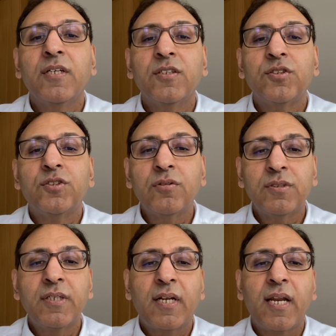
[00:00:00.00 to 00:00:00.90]

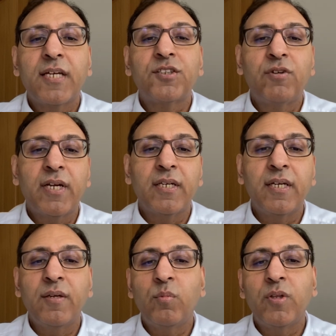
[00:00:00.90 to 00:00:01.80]
Johnson clashed
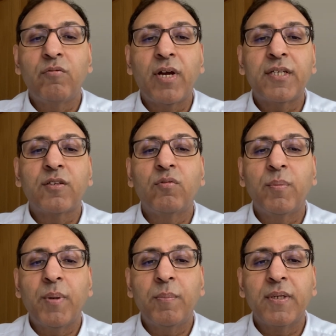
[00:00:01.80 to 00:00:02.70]
regularly with radical
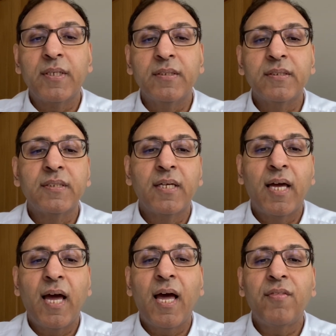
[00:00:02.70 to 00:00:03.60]
Republicans
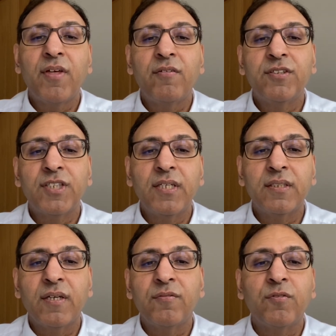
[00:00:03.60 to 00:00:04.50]
and their
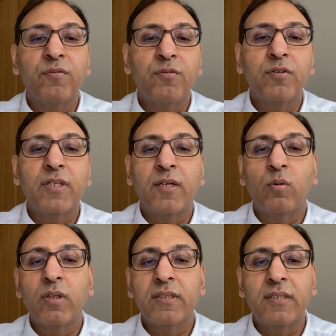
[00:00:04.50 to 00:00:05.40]
agenda for full
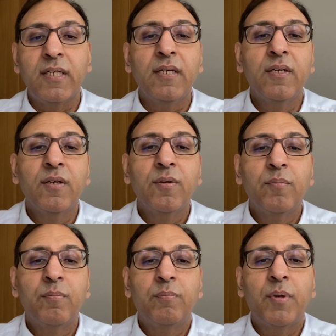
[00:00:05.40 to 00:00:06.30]
equality,
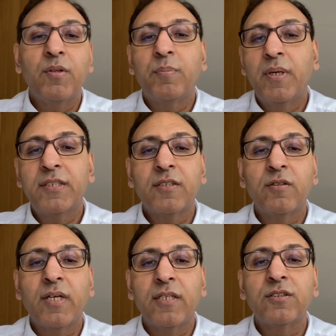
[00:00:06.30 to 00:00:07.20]
both
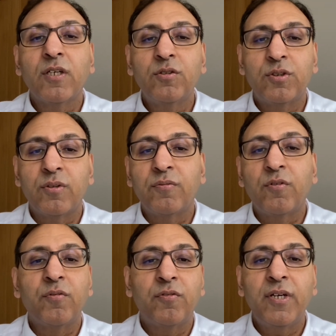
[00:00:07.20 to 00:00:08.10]
political and social,
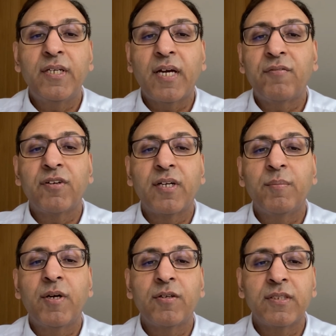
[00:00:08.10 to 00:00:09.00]
for freed African
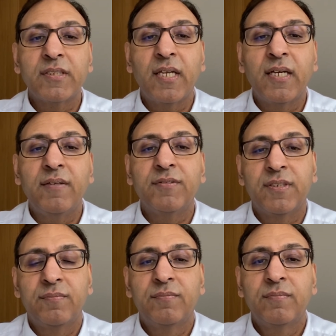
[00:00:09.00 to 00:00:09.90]
American
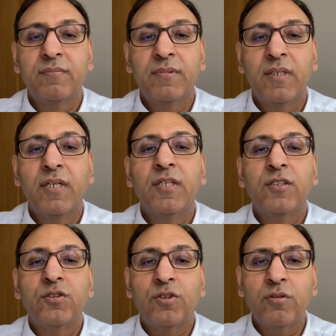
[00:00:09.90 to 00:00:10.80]
slaves.
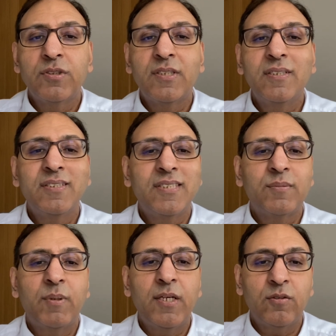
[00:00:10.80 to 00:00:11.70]
Johnson
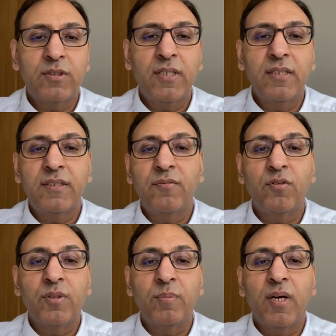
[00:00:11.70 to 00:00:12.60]
displayed hostility
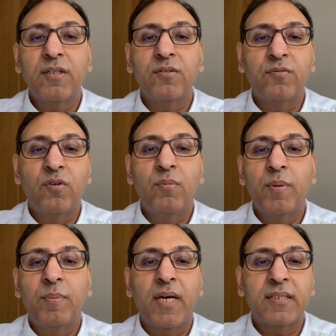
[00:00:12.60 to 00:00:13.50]
for the plight of
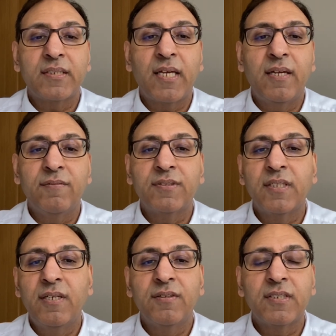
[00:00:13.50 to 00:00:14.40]
former black
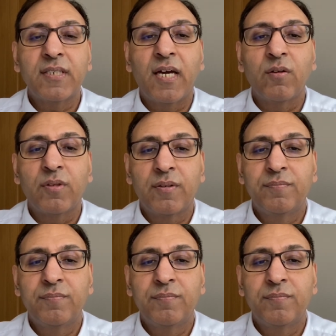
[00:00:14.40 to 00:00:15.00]
slaves in the South.